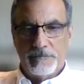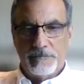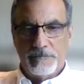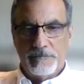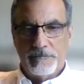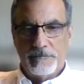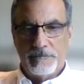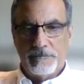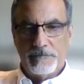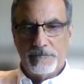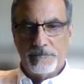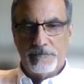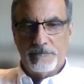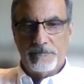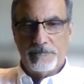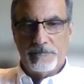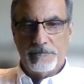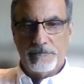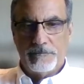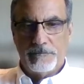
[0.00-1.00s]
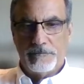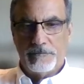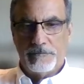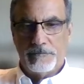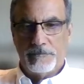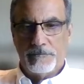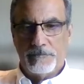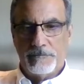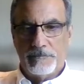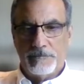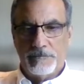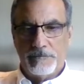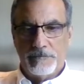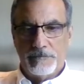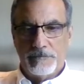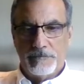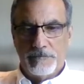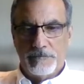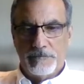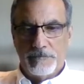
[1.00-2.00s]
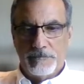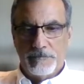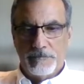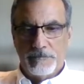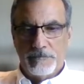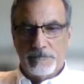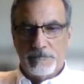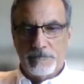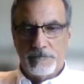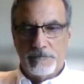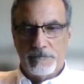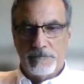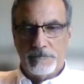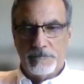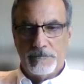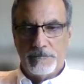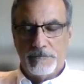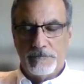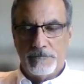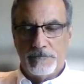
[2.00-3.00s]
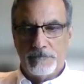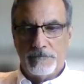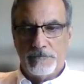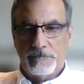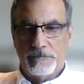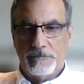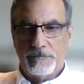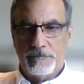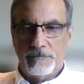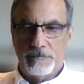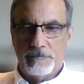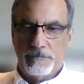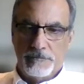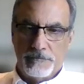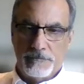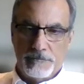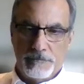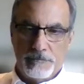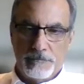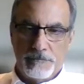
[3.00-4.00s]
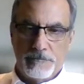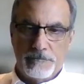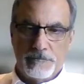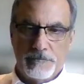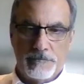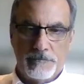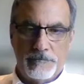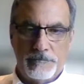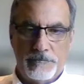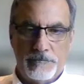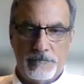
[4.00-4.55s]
(not speaking)